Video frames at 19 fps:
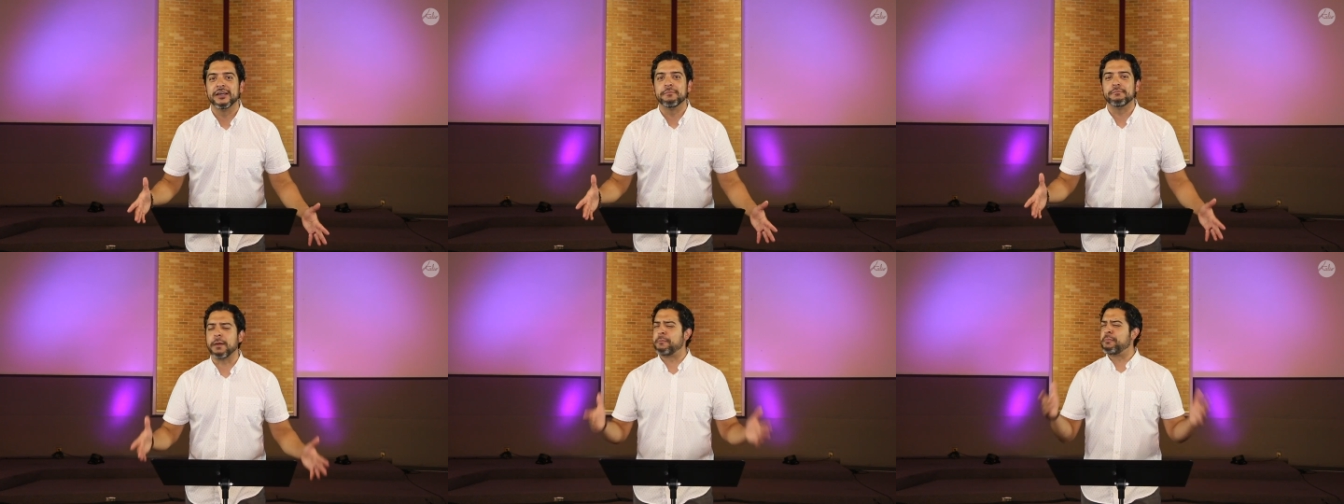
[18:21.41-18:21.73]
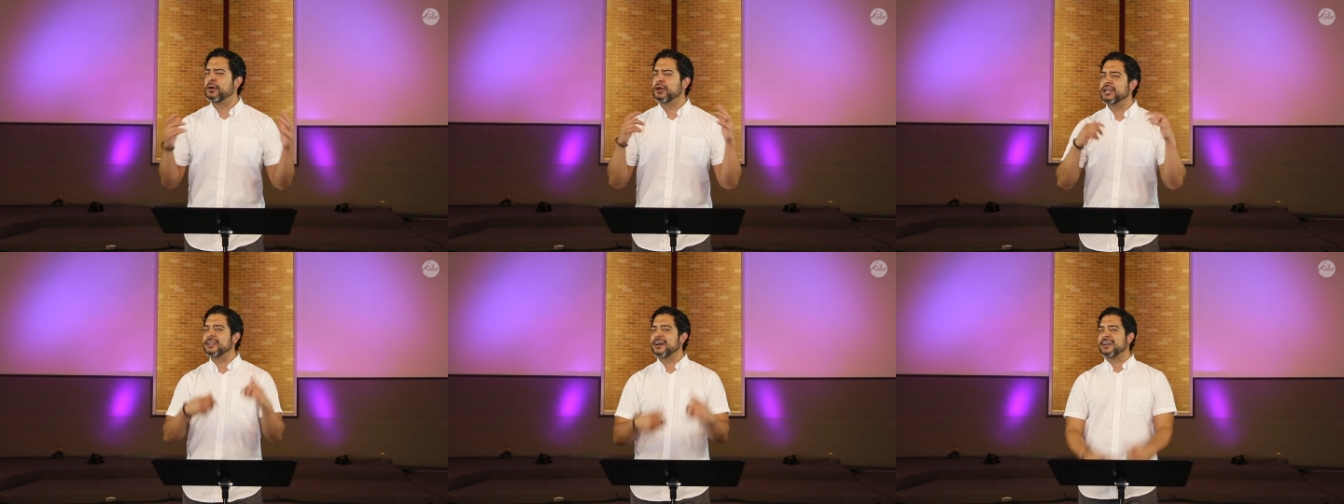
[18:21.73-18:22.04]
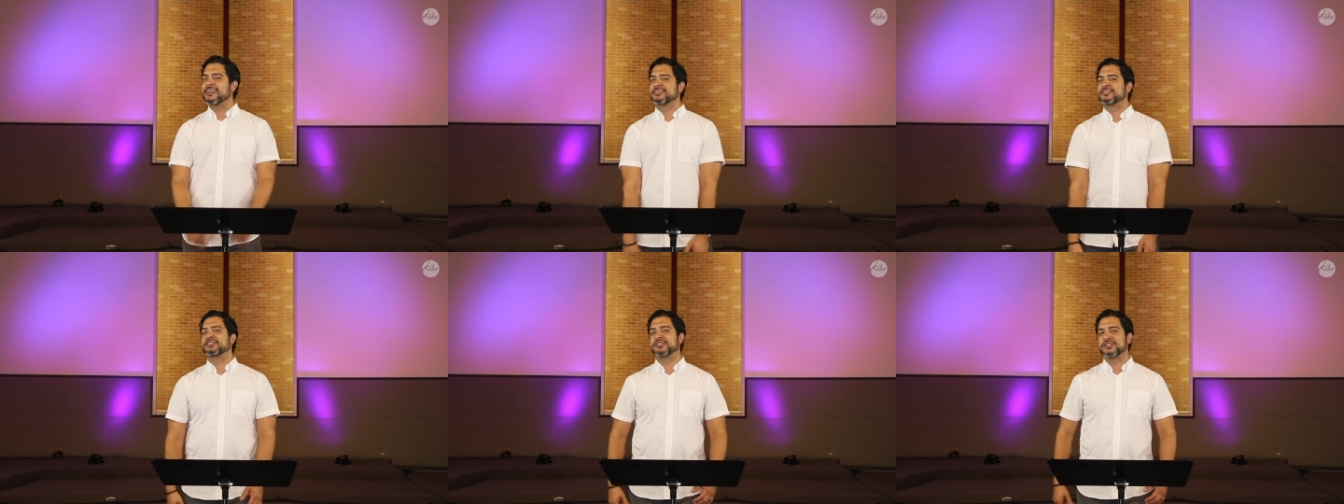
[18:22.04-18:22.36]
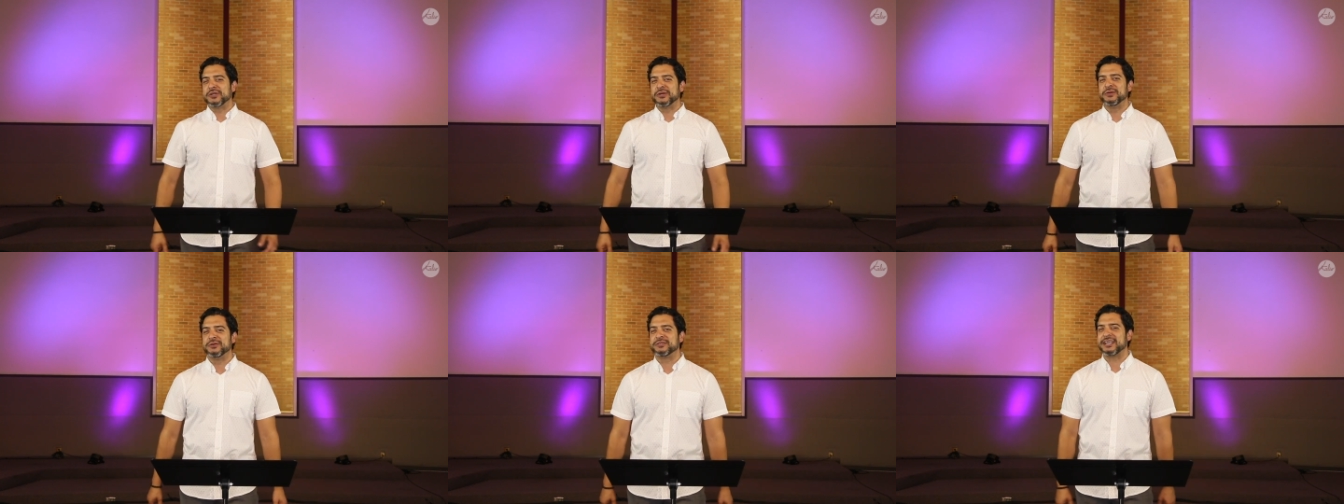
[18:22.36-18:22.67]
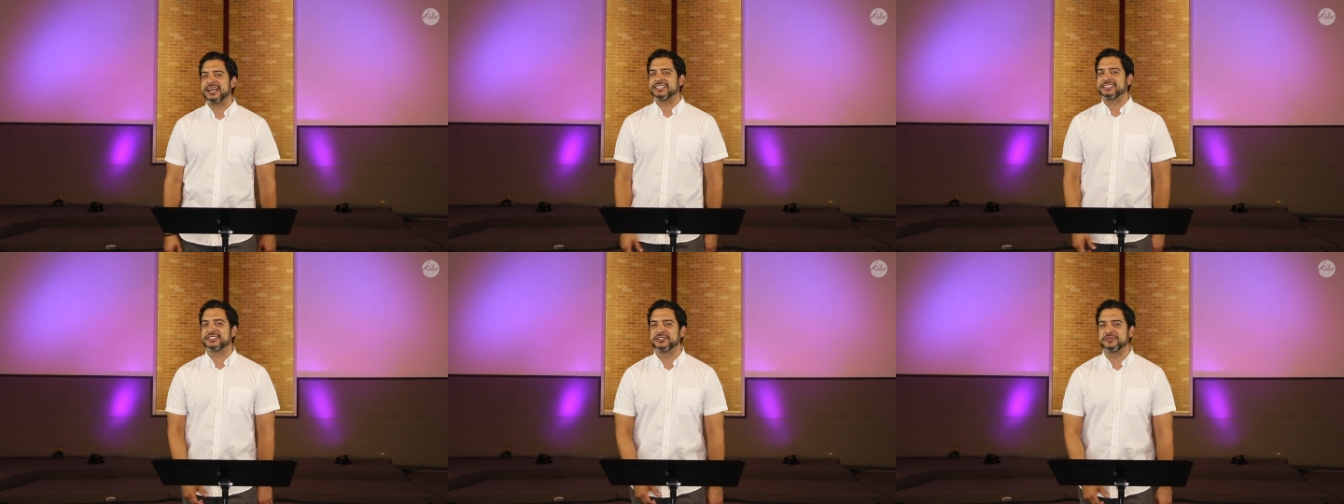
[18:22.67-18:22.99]
But putting on his shoes
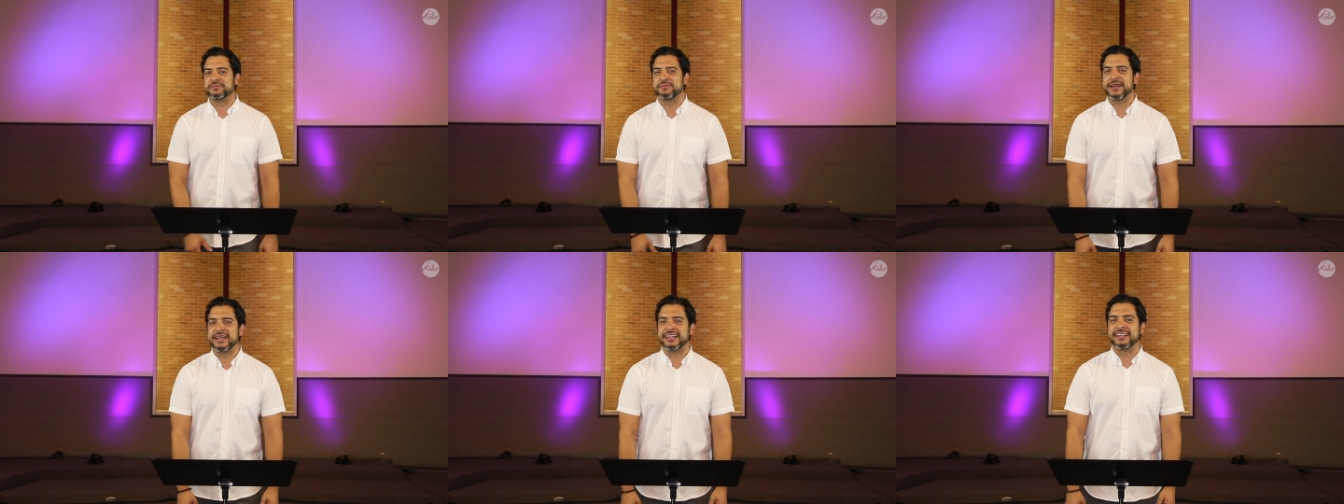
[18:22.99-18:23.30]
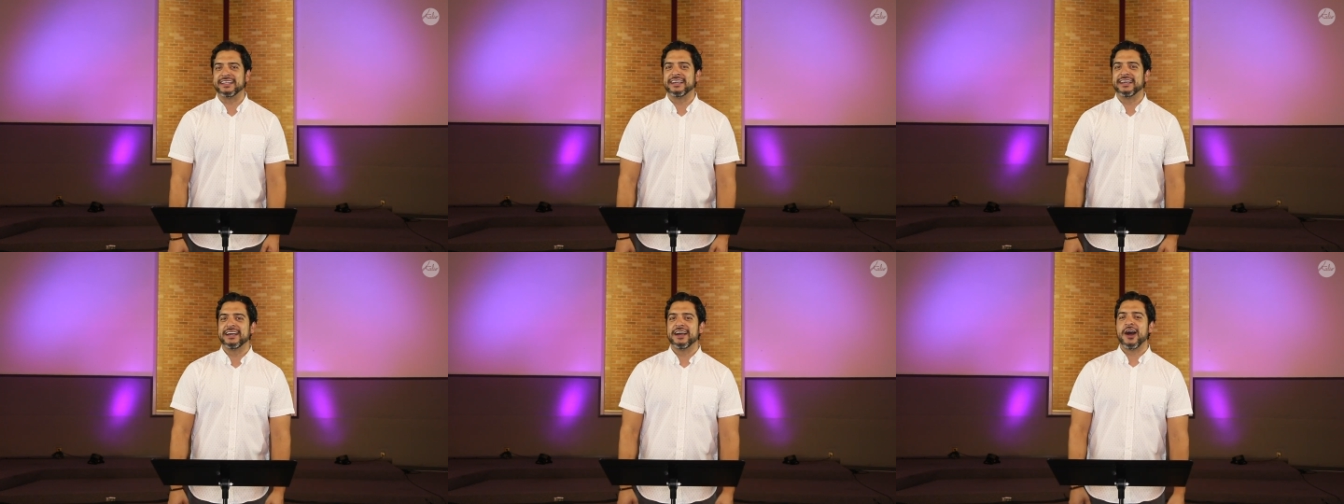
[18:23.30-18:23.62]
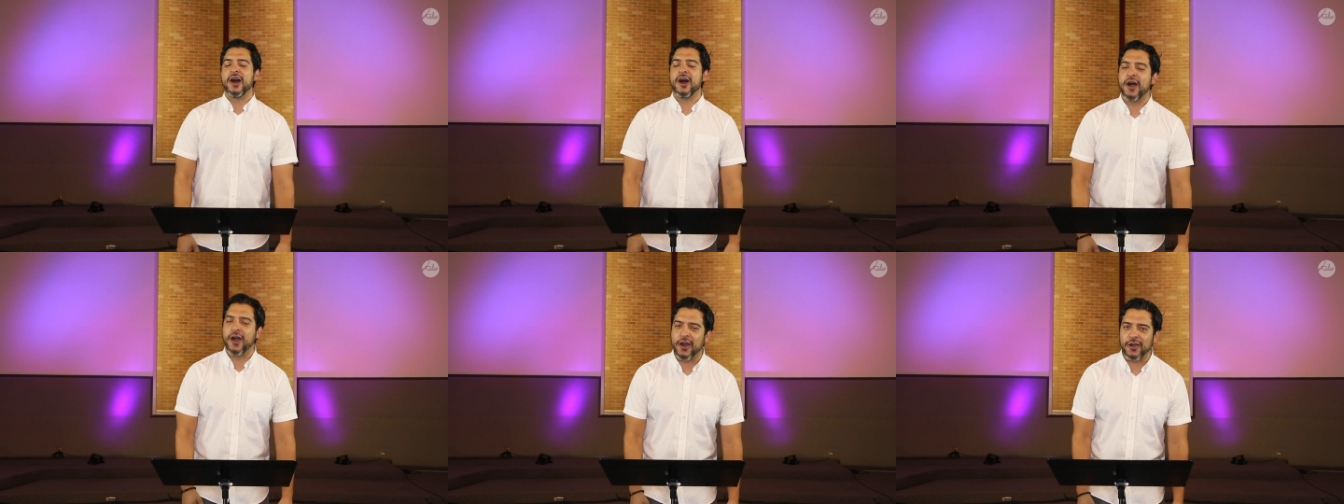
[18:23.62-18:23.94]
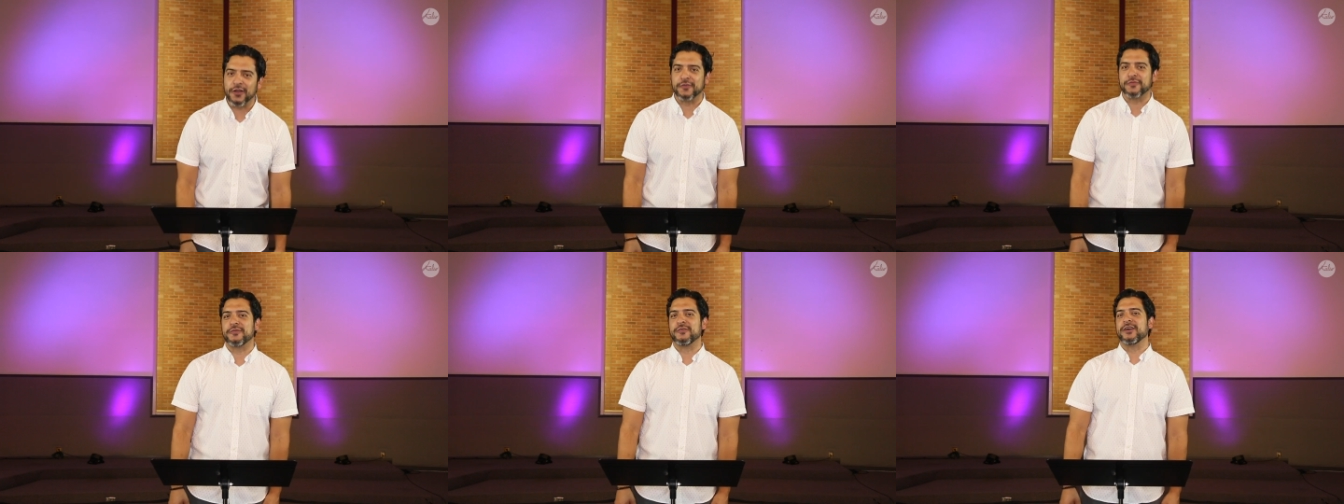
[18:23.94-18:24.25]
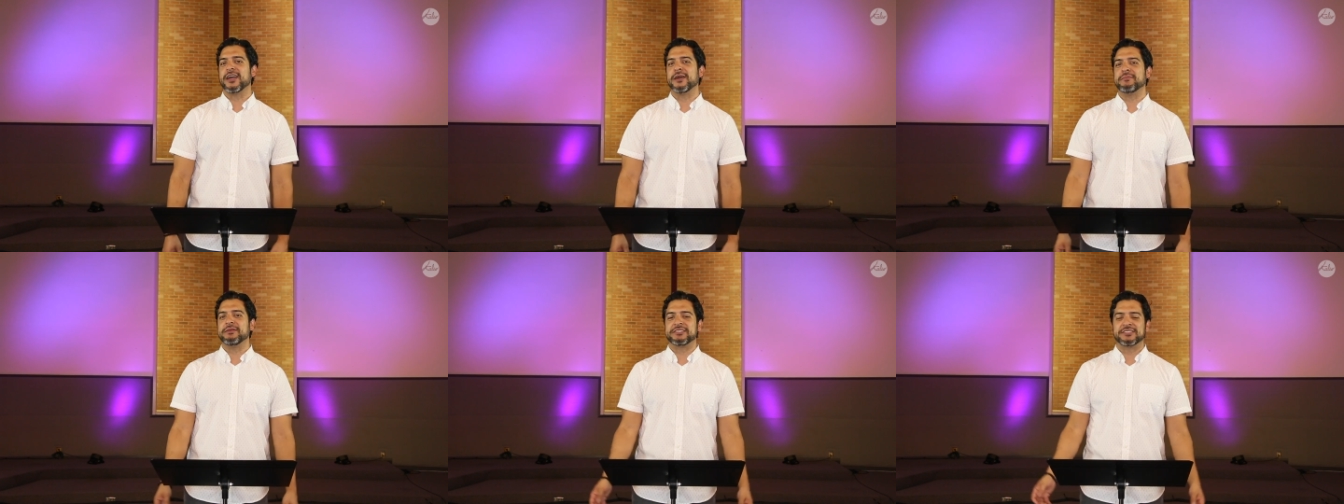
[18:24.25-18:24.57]
has just been hard for him.